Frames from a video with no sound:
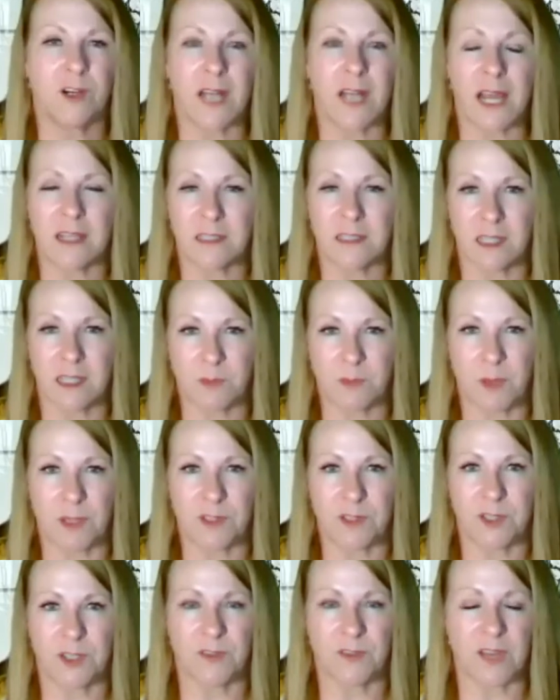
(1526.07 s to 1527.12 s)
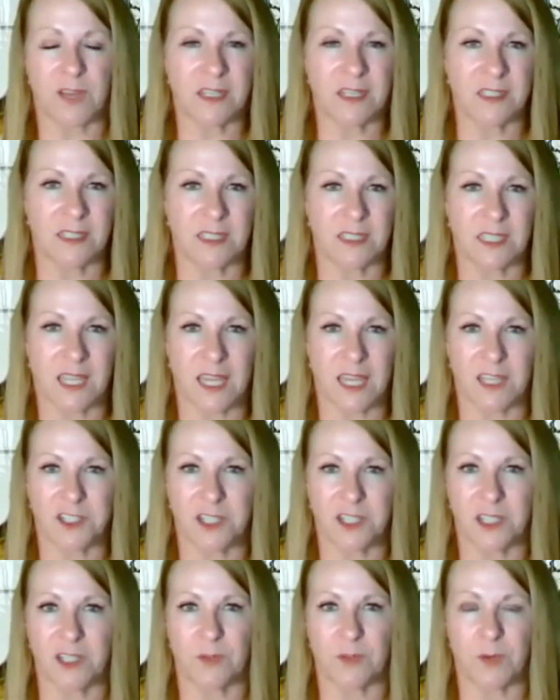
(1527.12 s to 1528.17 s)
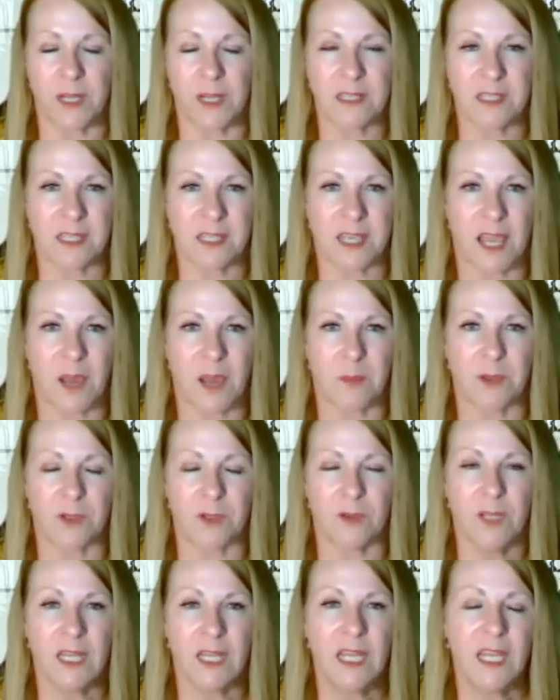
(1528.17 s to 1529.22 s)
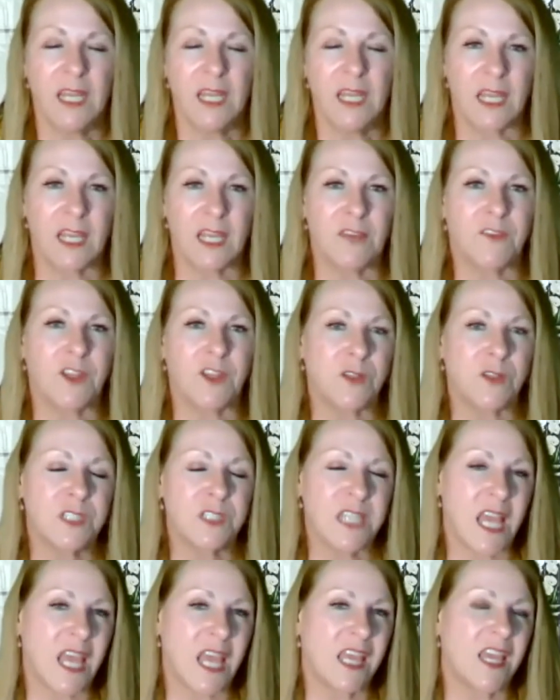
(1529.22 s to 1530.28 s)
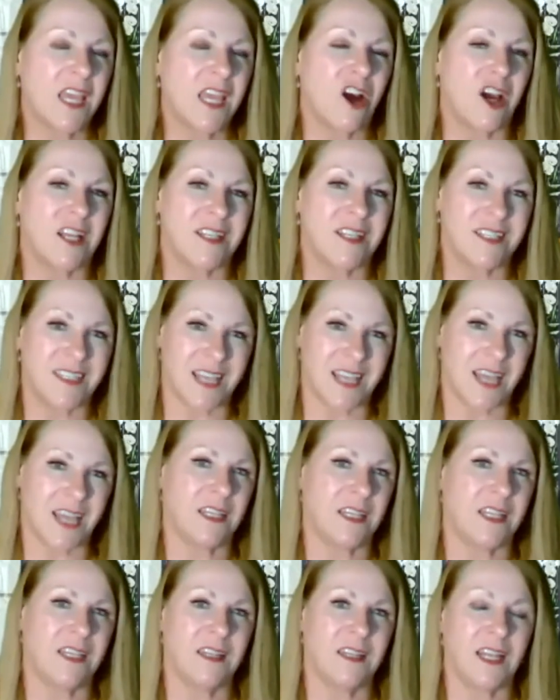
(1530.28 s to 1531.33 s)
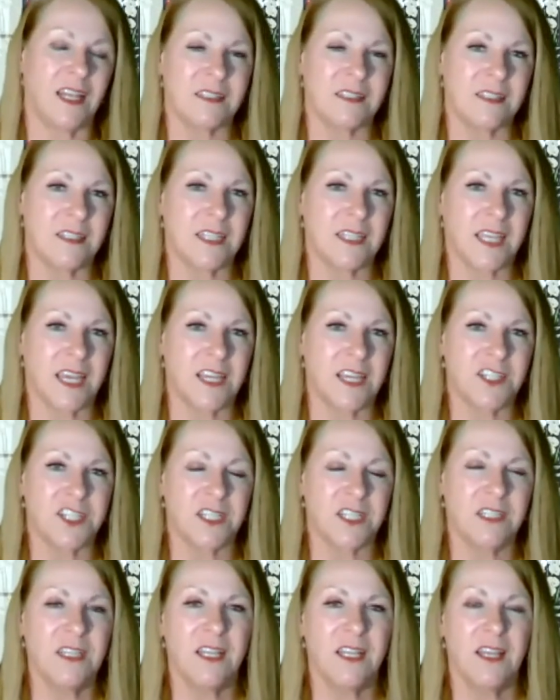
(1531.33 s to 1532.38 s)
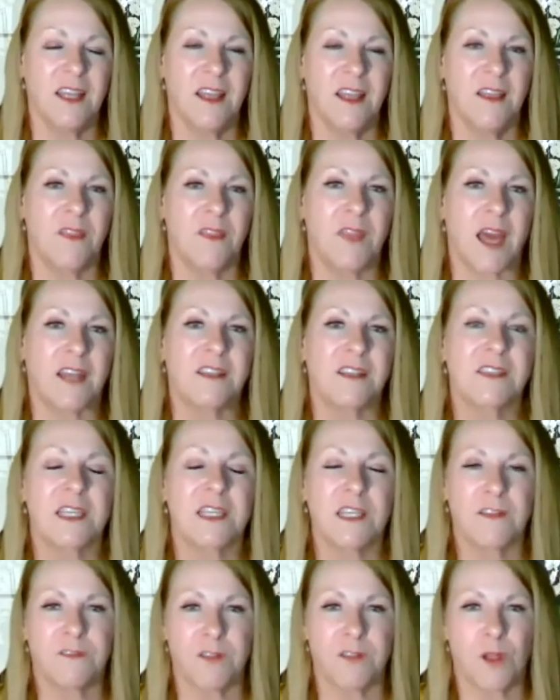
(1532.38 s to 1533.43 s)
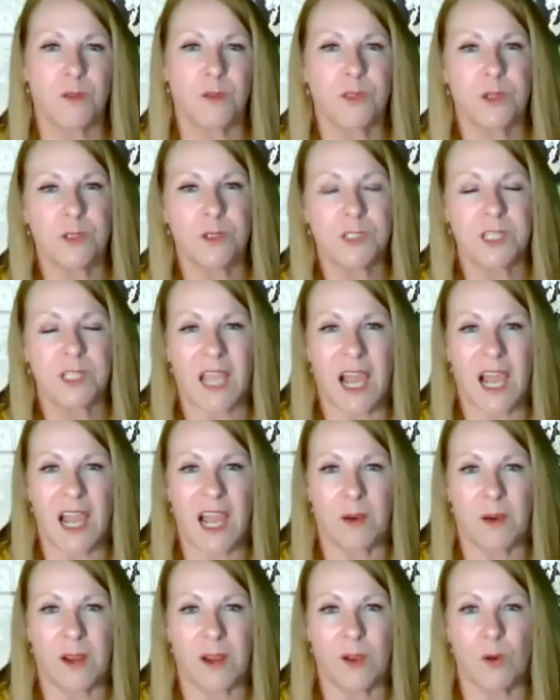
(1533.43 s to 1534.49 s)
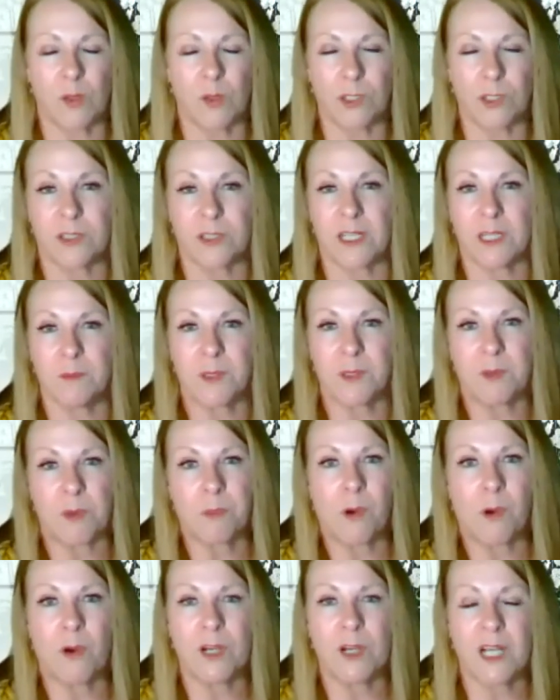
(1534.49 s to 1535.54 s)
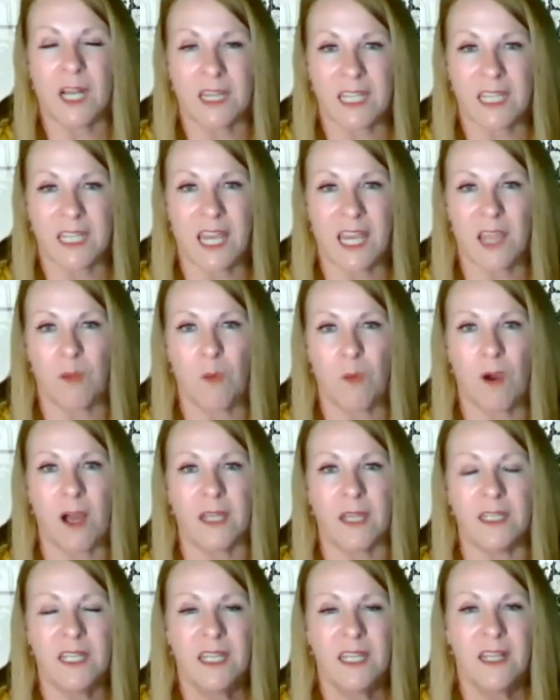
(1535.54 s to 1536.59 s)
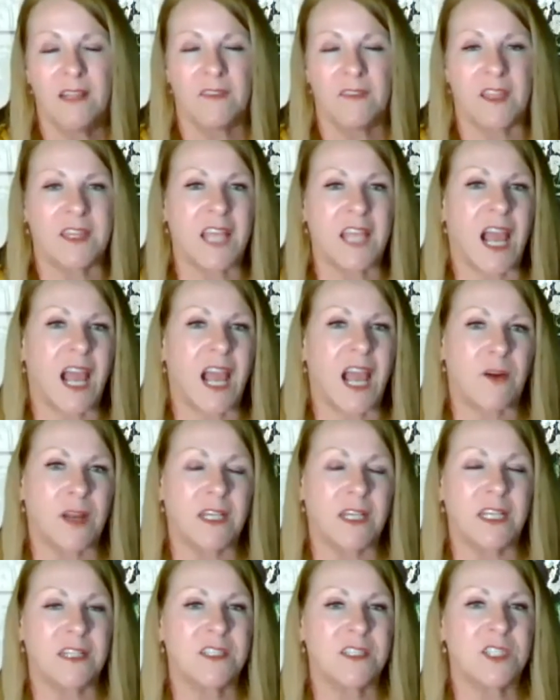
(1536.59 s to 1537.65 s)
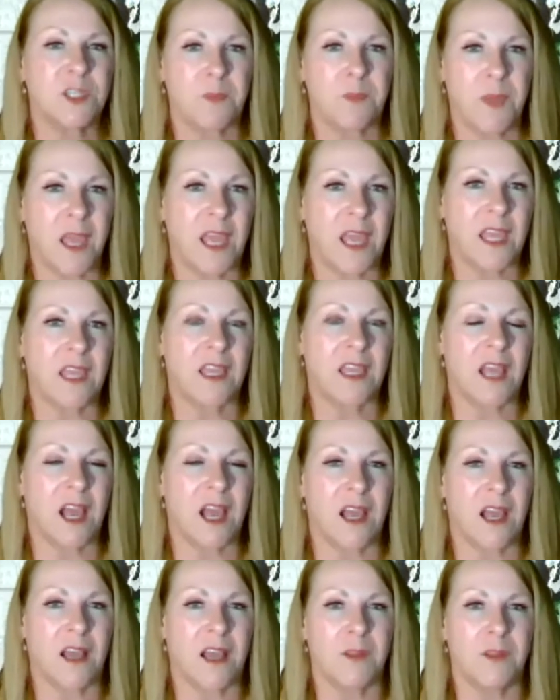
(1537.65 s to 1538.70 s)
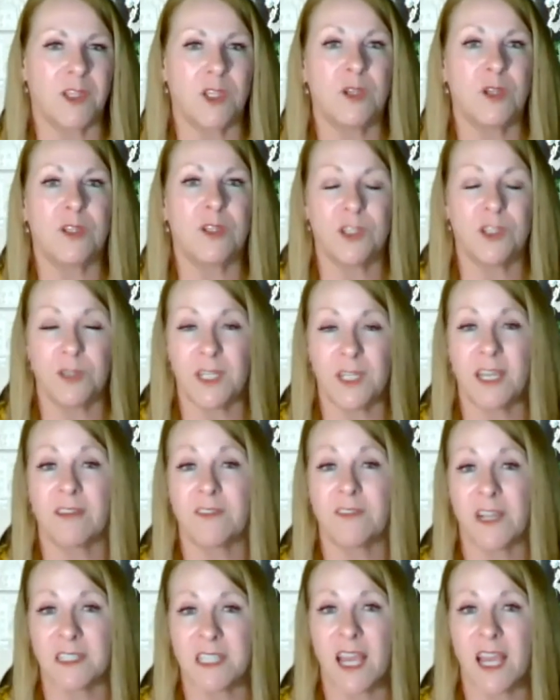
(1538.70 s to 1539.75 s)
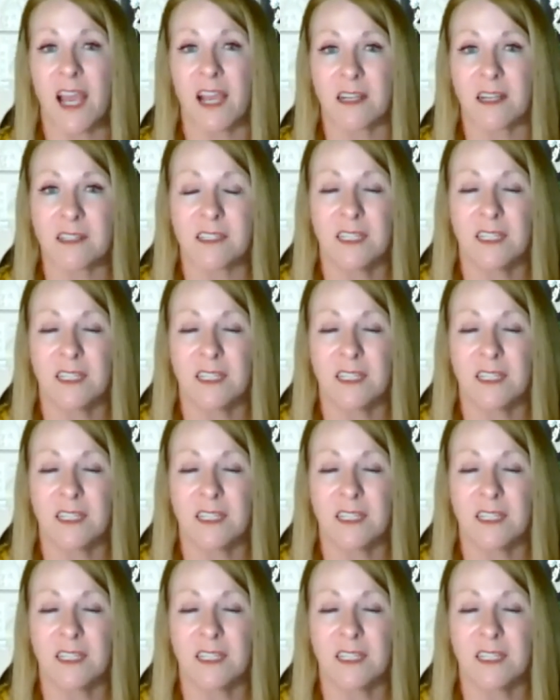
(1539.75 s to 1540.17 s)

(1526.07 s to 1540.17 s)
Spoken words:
an asset sponsor, you've got a syndication, you're raising capital. If you're taking on debt in that syndication, that is going to flow through to the IRA holder. It'll be reported on the K-1 that the IRA needs to pay UDFI tax.